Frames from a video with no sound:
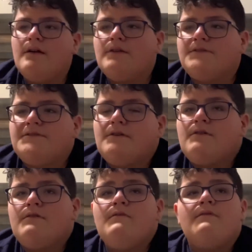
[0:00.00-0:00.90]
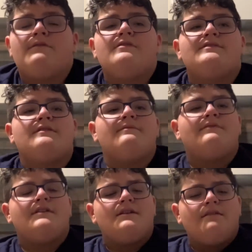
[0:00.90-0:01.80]
So for
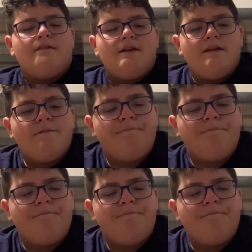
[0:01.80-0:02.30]
something like